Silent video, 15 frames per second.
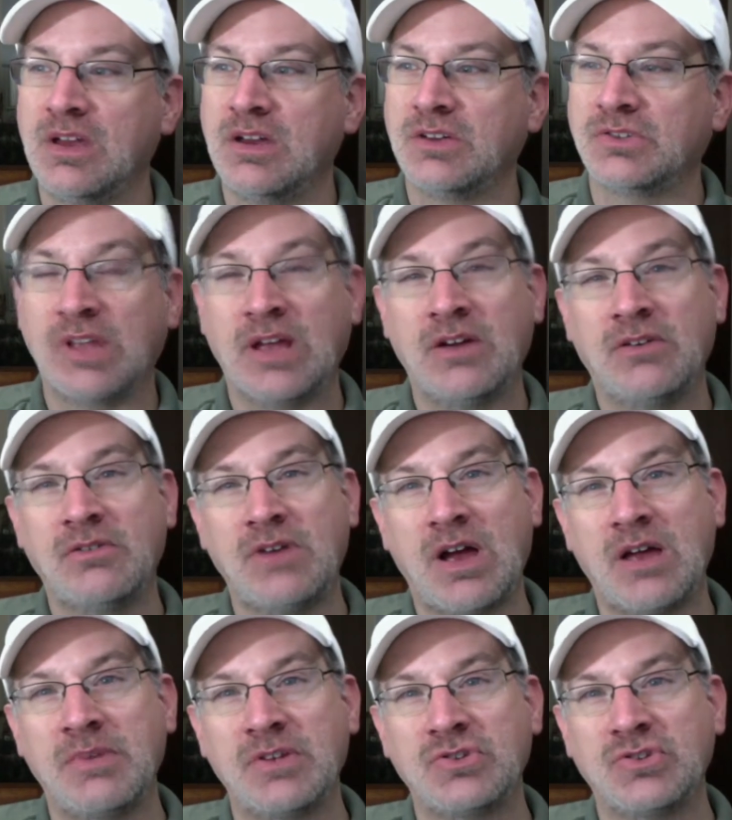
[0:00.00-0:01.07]
So now
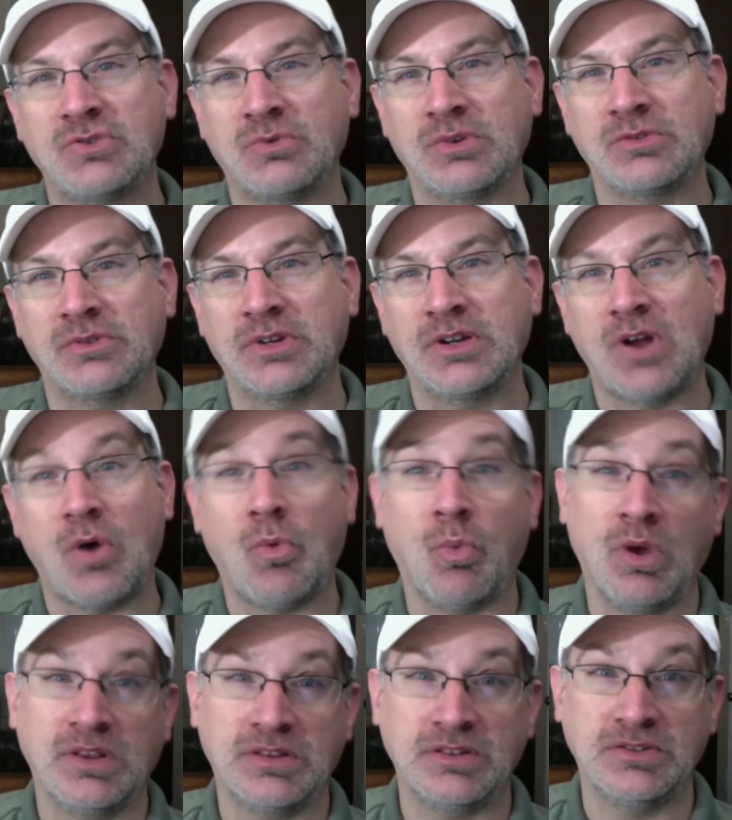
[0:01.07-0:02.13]
I bet you're wondering
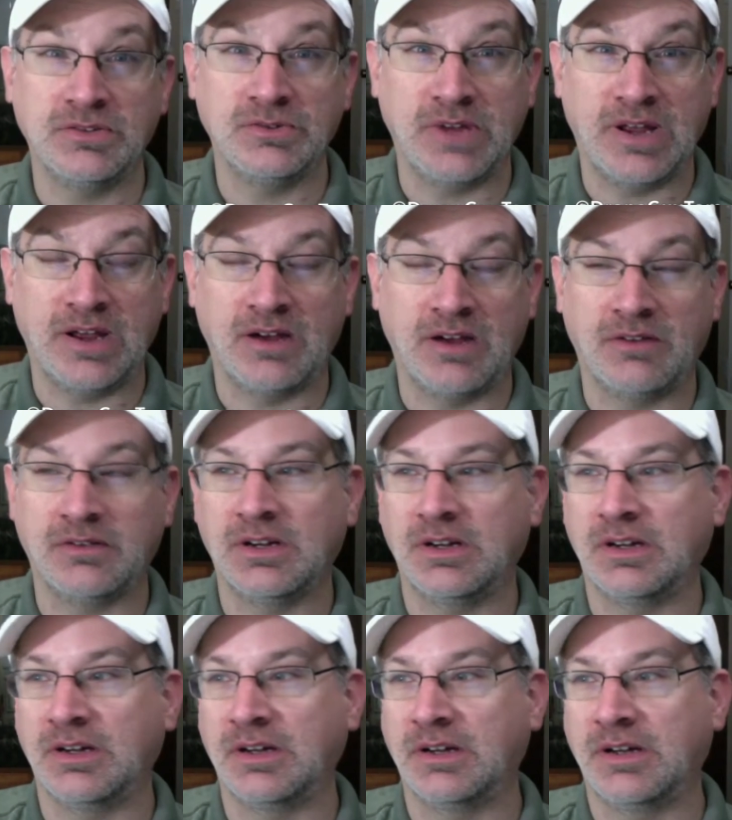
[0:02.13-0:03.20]
what to do now.
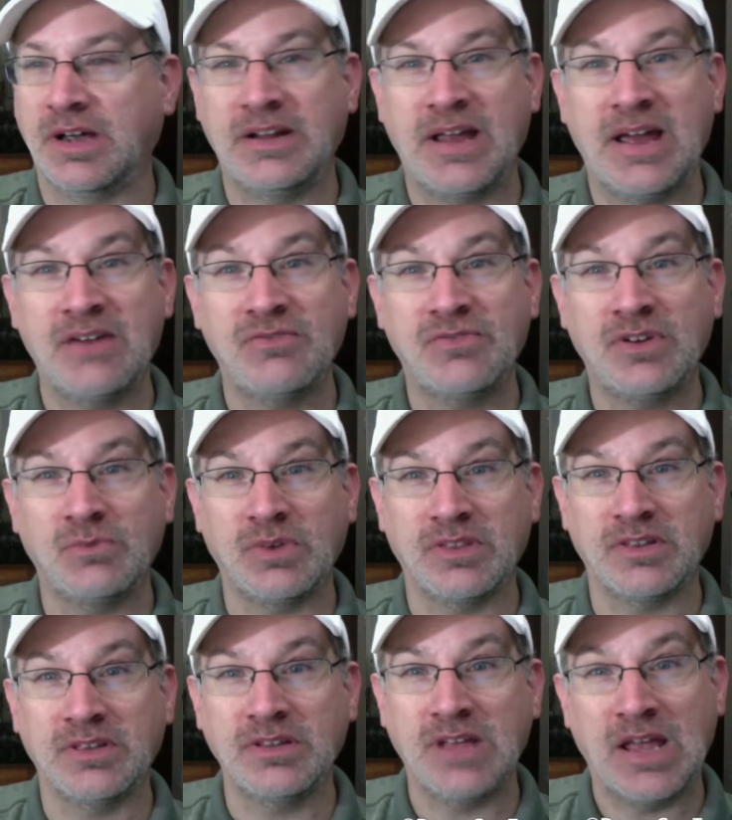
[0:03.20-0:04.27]
how do you have fun
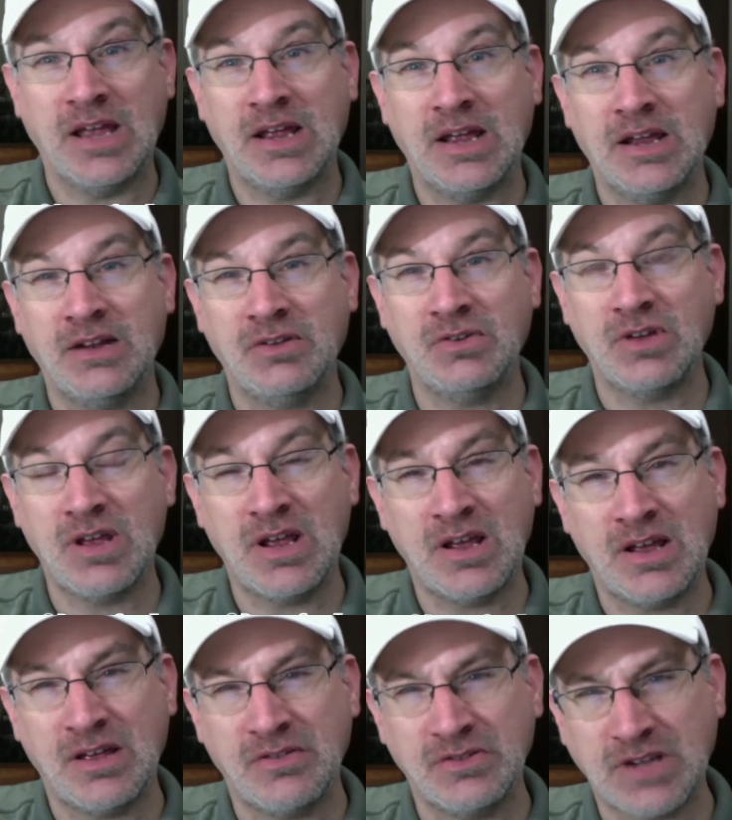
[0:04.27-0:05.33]
with it? And
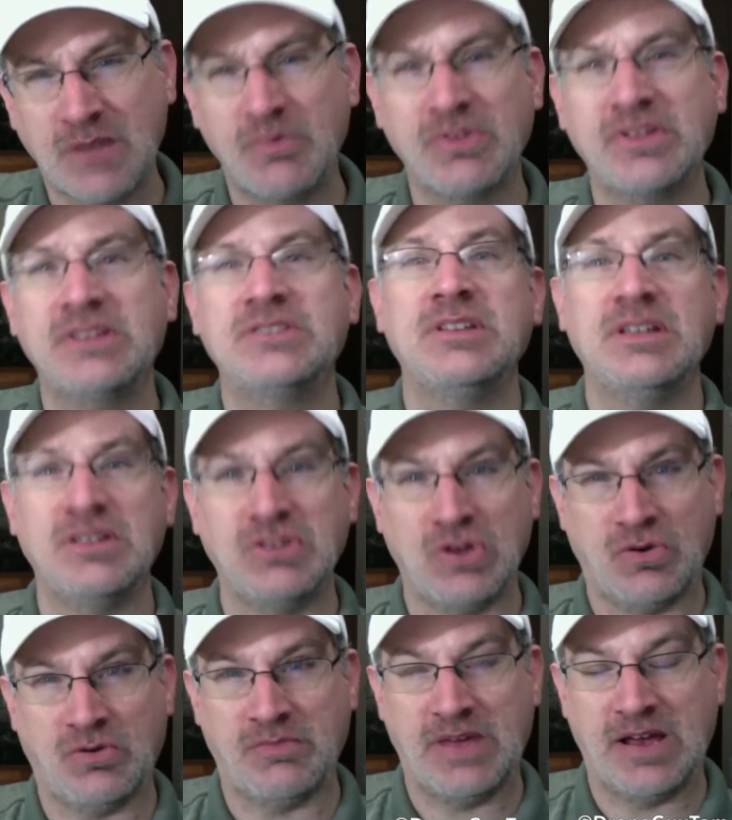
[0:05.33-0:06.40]
there's a couple things you need to
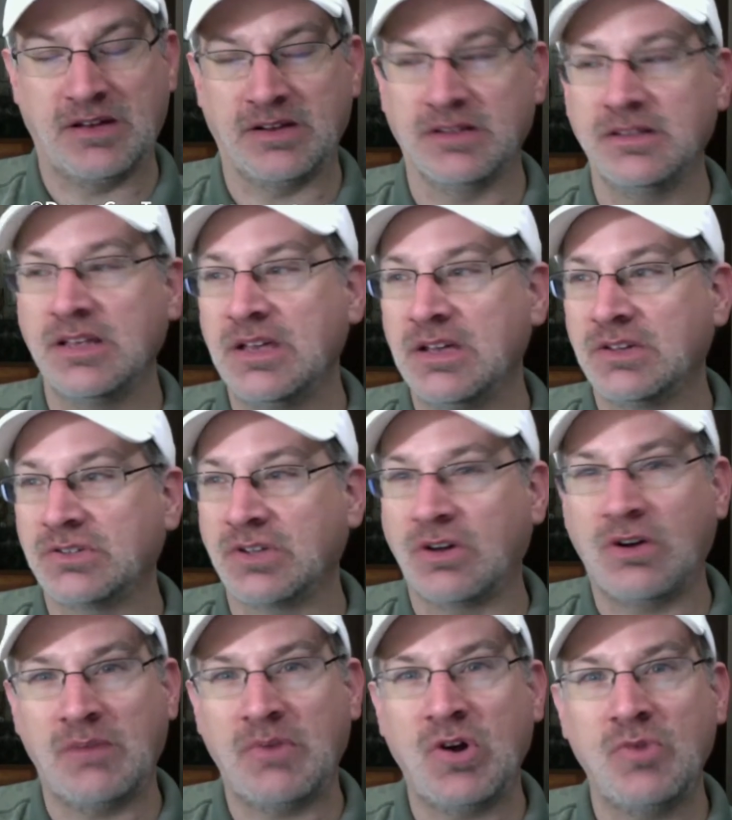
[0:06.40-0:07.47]
know about it.
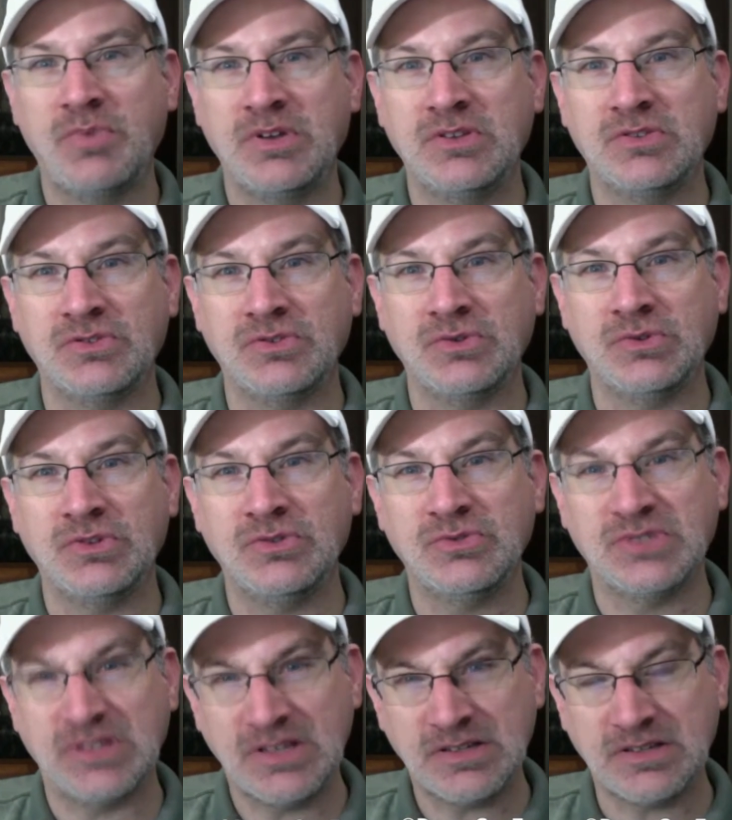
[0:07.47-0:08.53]
So I'm hoping to
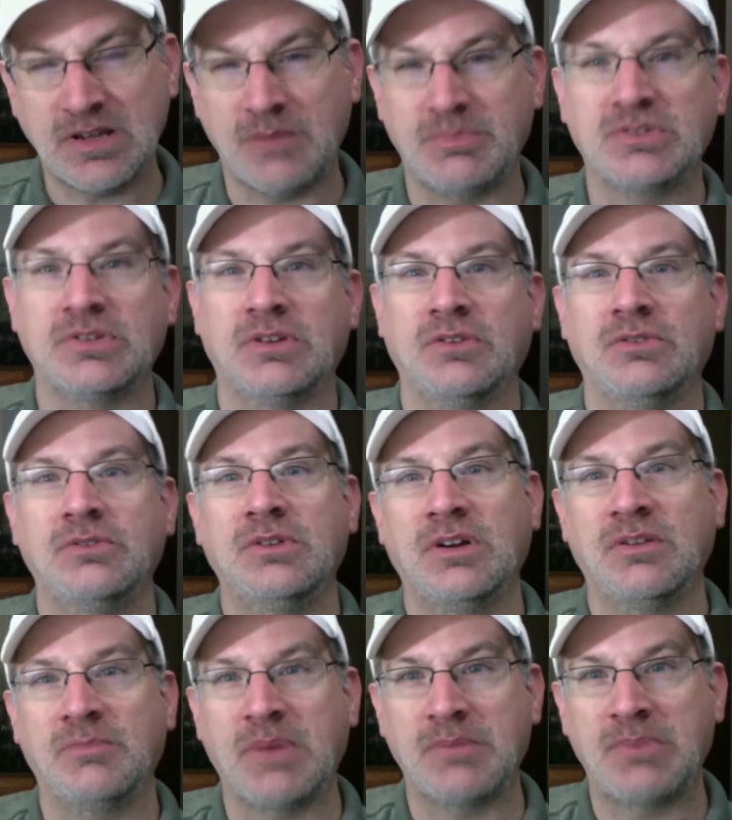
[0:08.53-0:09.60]
use this episode
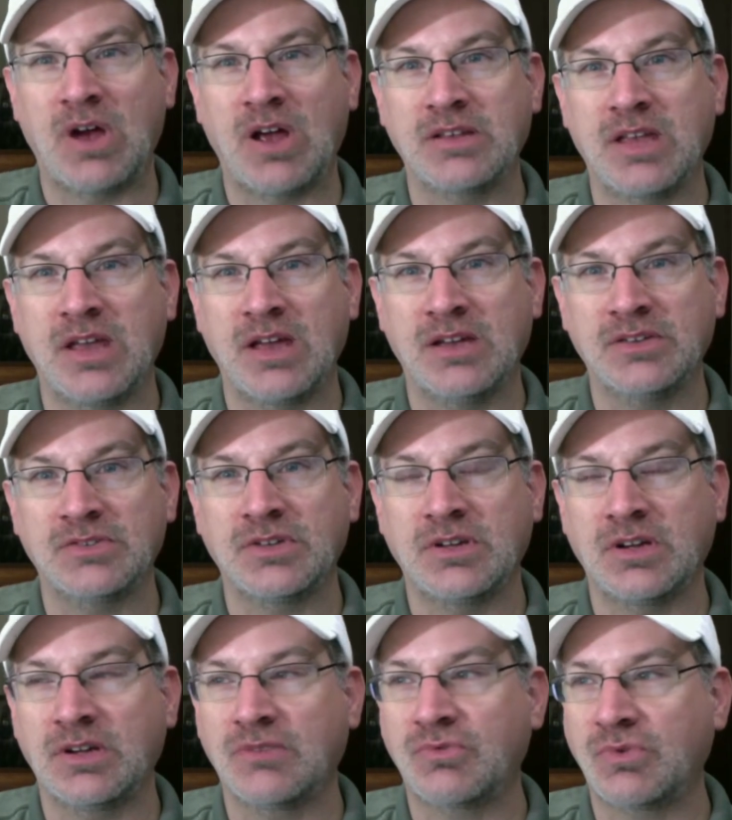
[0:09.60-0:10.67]
of my podcast
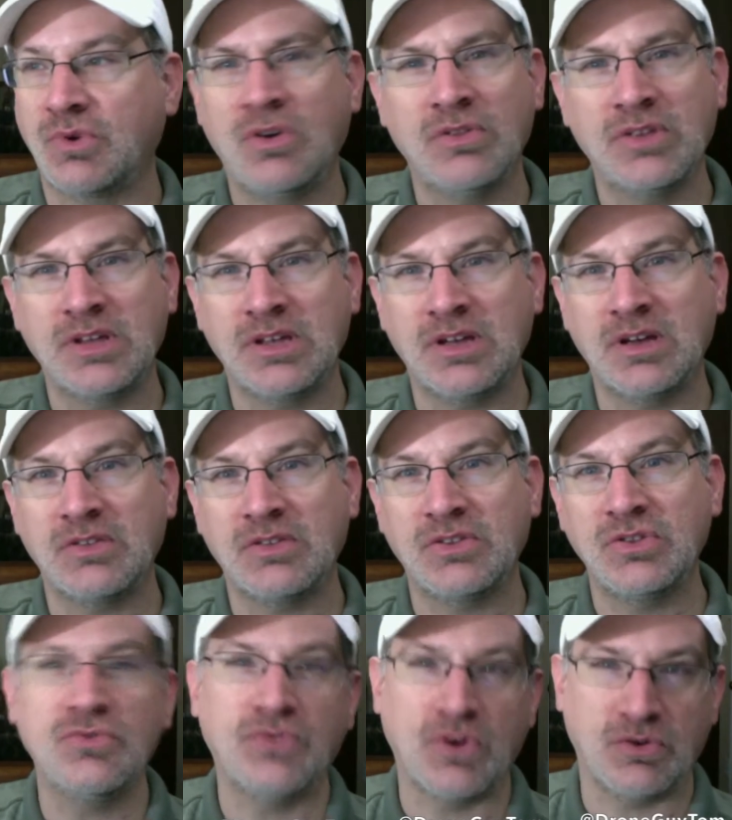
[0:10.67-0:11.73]
uh, for all the uh, the
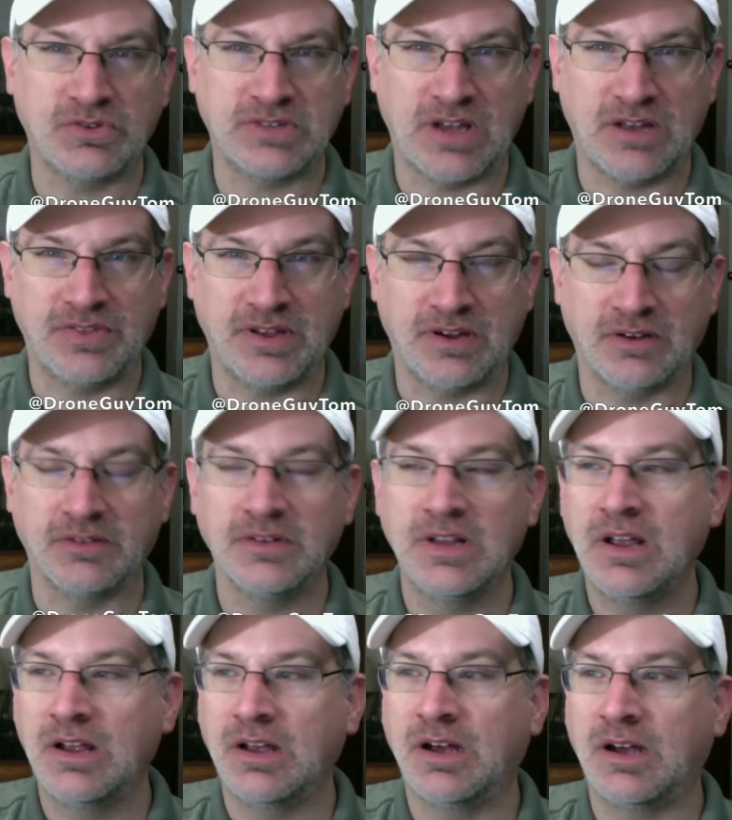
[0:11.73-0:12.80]
new folks out there
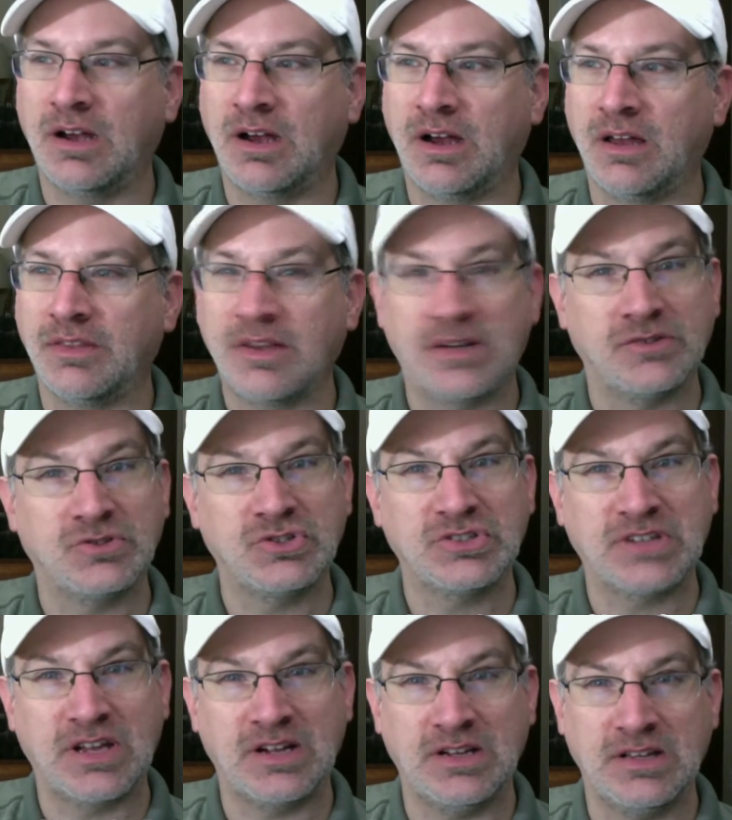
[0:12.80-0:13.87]
uh, that are just
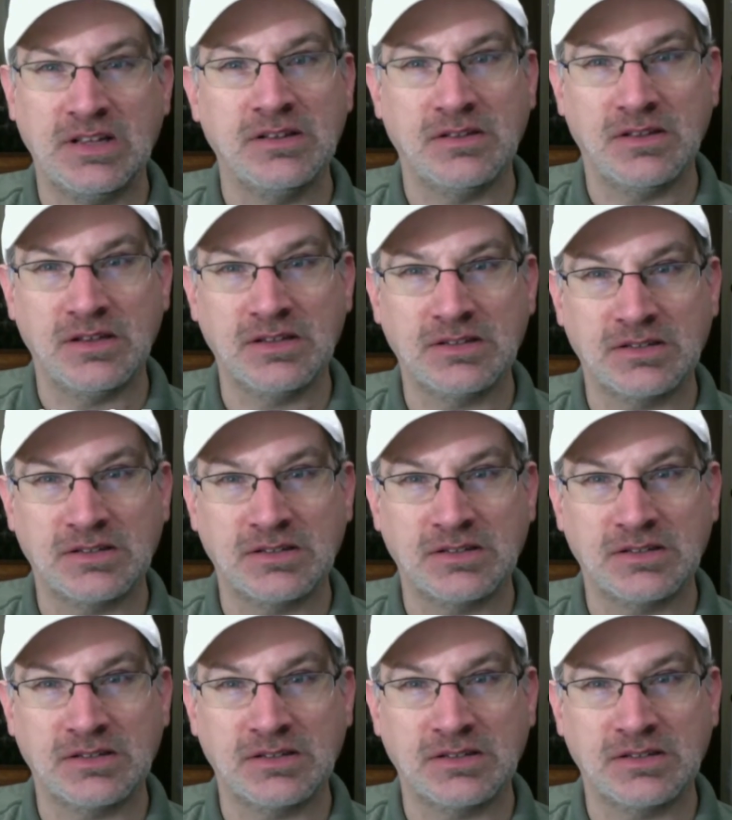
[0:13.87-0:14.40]
getting into this